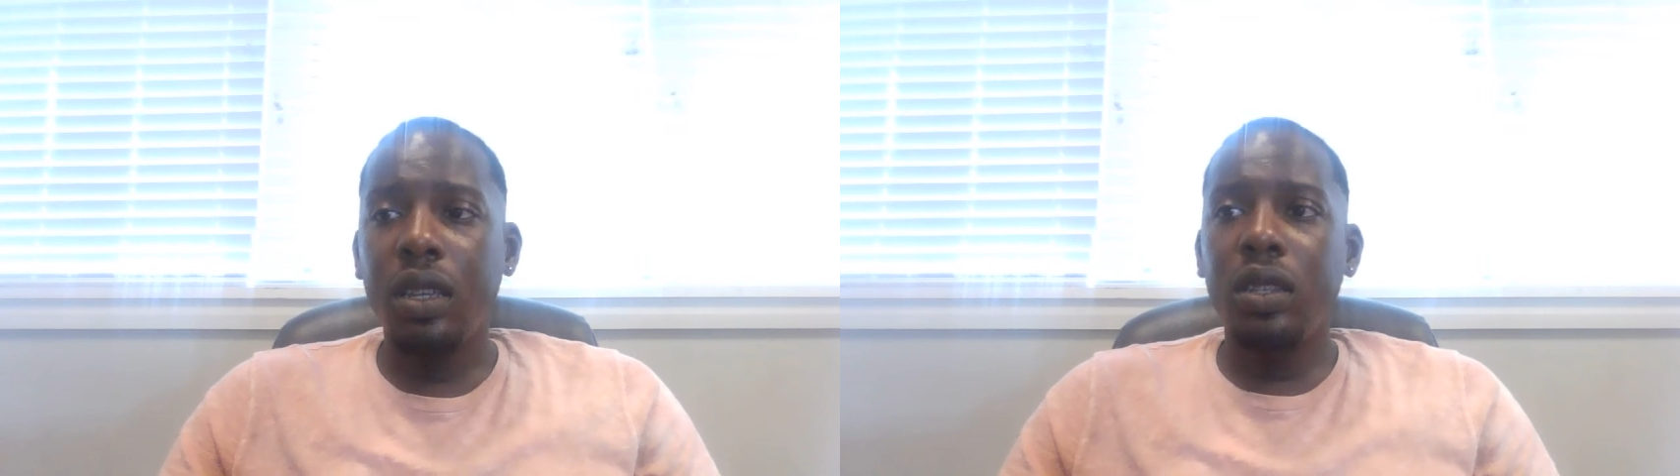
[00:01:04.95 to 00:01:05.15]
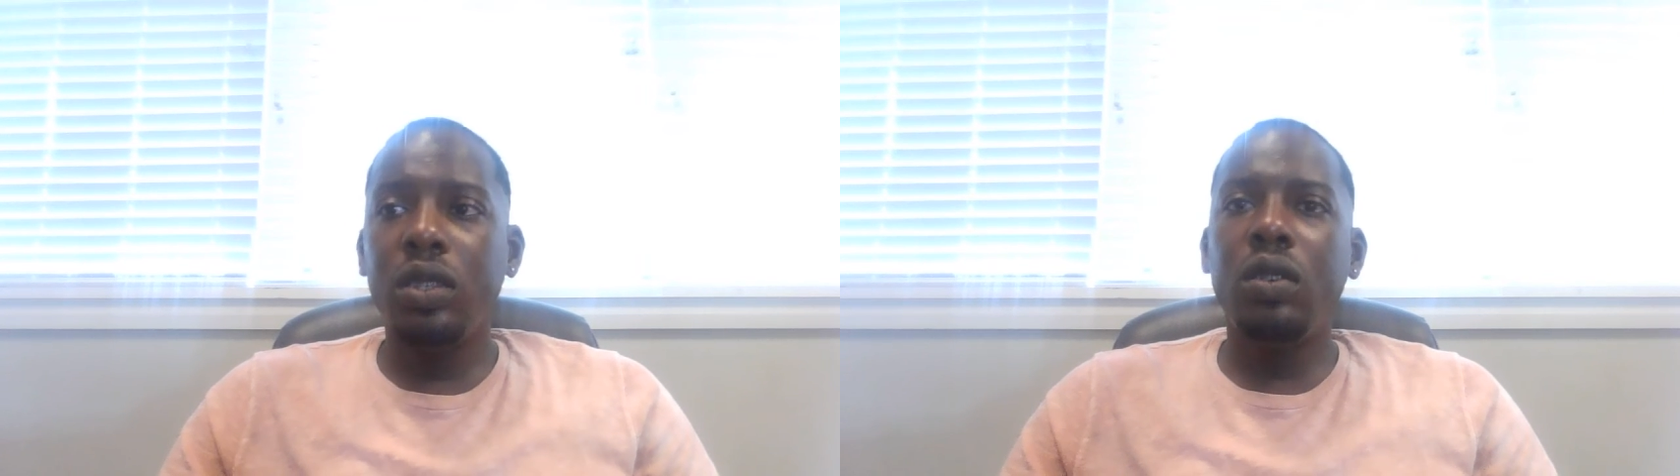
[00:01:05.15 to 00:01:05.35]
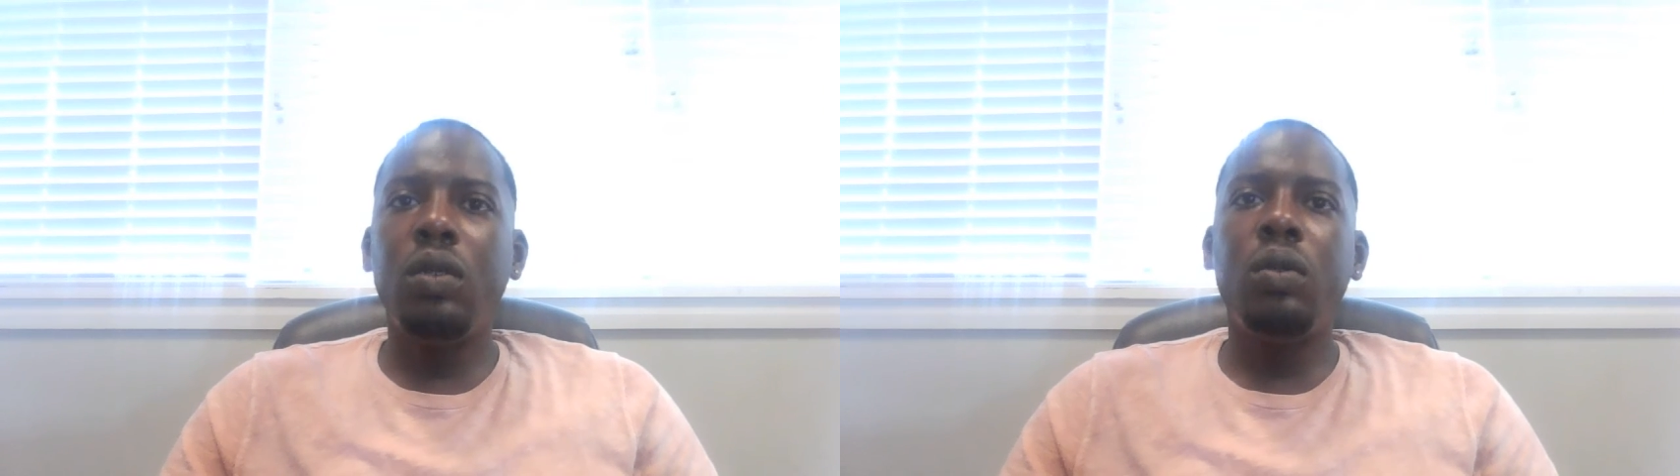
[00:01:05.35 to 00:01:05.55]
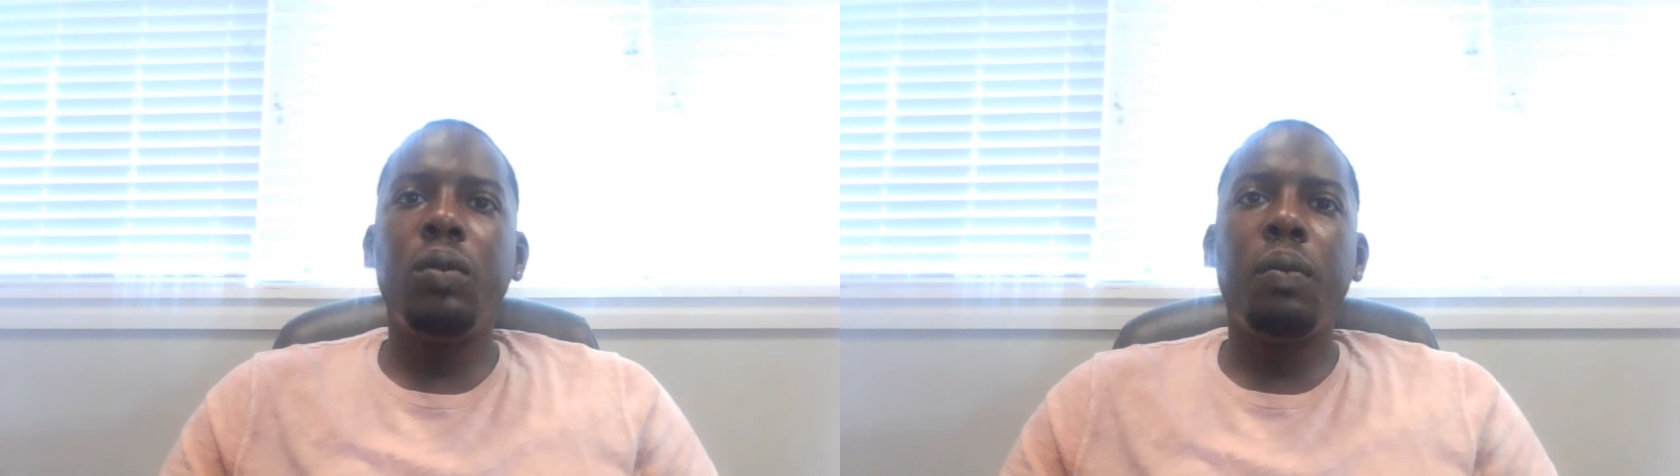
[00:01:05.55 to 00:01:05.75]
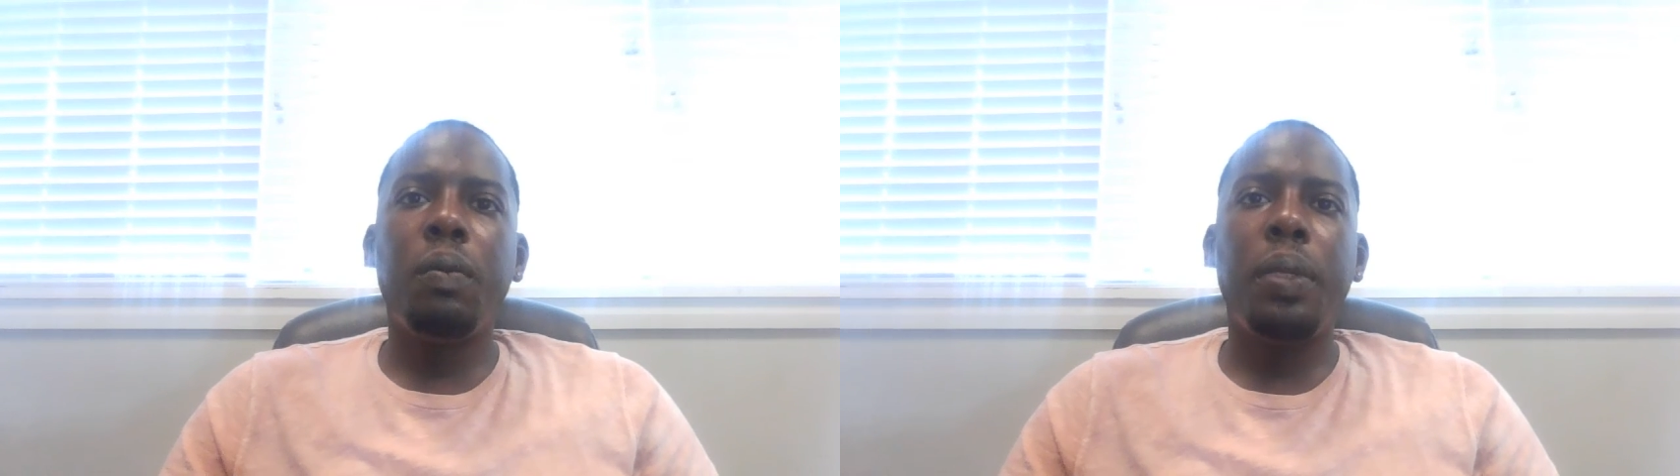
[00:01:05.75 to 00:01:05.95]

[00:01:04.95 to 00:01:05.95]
So